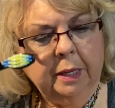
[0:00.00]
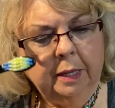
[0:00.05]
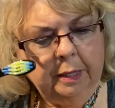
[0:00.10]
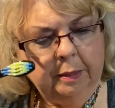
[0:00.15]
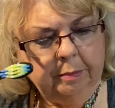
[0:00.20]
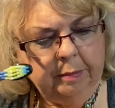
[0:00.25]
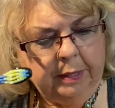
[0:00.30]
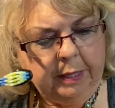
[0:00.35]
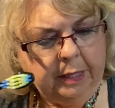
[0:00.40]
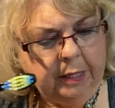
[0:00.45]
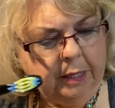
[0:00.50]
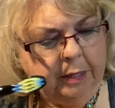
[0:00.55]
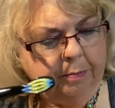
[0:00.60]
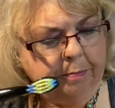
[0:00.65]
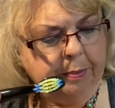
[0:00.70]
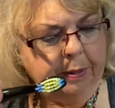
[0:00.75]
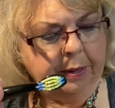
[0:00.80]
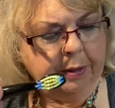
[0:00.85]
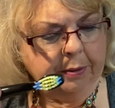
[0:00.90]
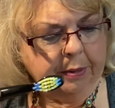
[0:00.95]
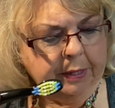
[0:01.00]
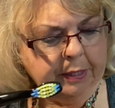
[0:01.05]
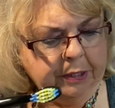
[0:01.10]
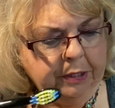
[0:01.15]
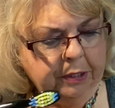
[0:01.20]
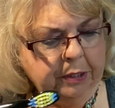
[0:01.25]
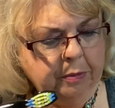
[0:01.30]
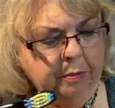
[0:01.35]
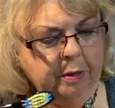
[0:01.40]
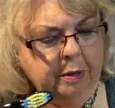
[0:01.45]
Let me compare it
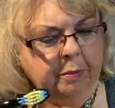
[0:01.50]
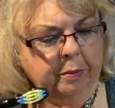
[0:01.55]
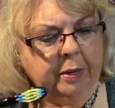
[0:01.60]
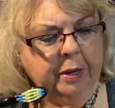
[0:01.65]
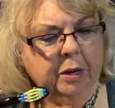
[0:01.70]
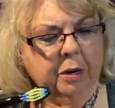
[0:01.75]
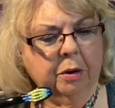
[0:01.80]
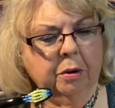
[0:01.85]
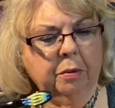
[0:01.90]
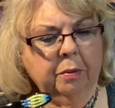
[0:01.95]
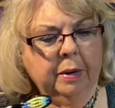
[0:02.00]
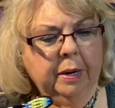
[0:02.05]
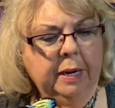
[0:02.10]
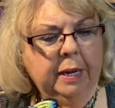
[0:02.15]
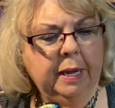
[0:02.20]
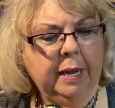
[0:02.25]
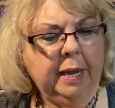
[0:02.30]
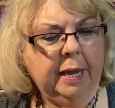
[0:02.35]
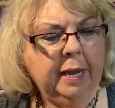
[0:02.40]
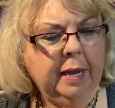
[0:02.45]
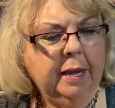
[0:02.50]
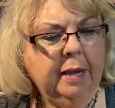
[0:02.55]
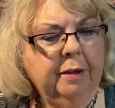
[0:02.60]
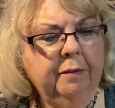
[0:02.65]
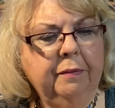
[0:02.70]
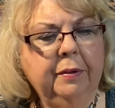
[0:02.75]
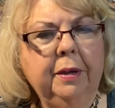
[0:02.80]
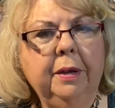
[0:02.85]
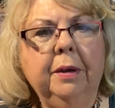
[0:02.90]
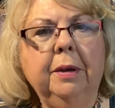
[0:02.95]
to the one we already
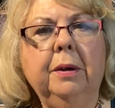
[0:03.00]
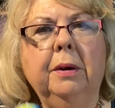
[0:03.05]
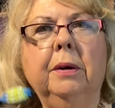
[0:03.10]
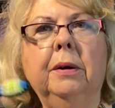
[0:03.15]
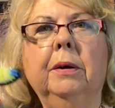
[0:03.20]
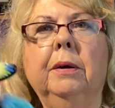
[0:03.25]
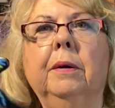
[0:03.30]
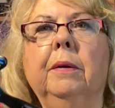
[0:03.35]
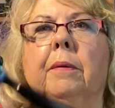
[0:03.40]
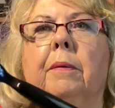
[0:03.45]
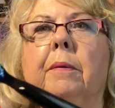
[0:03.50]
have here.